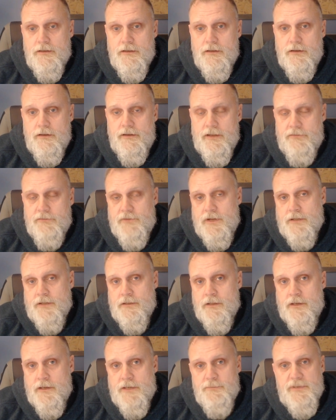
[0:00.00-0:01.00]
Dave and I
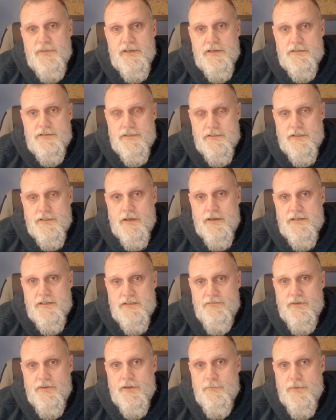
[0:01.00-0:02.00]
like because it ties
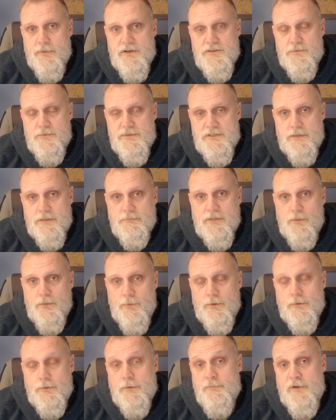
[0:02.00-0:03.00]
in very much with something that
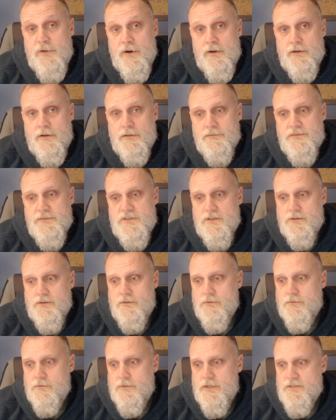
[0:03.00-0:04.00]
we were part of.
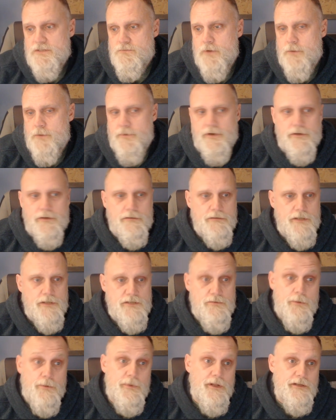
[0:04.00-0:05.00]
So that's why we're that's
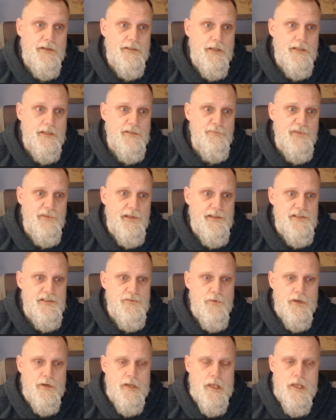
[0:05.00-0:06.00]
why we like like to play this
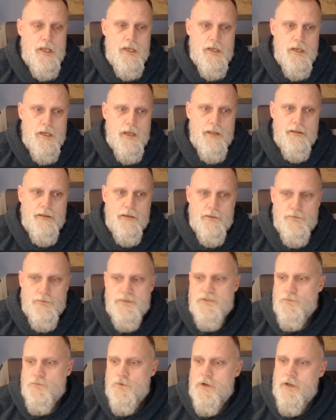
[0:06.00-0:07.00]
one. The other
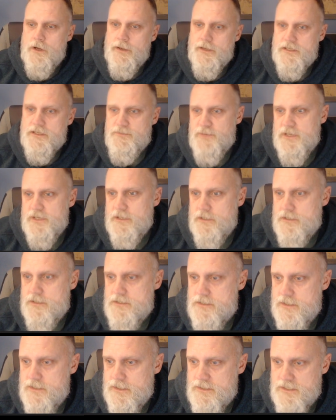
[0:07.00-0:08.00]
reason why is
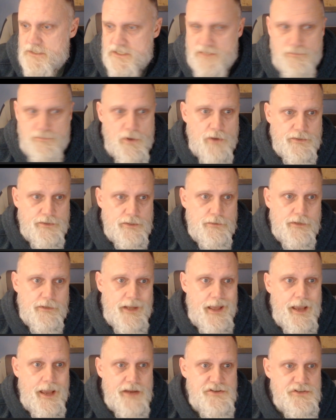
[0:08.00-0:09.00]
because it's a small unit
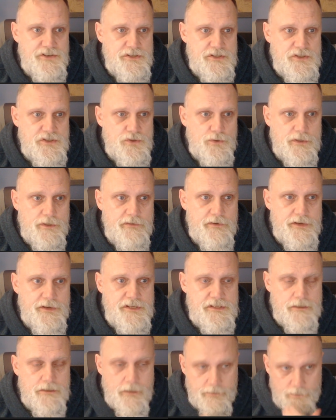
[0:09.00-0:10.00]
action. So you already
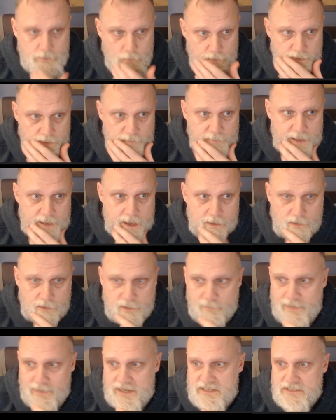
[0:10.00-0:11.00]
saw in the order of battle, you're
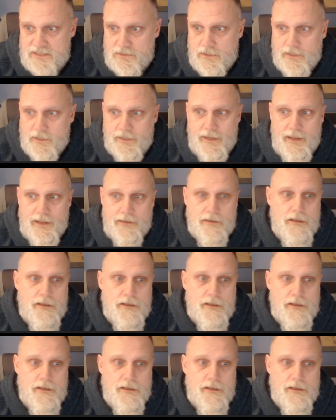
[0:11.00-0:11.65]
basically looking at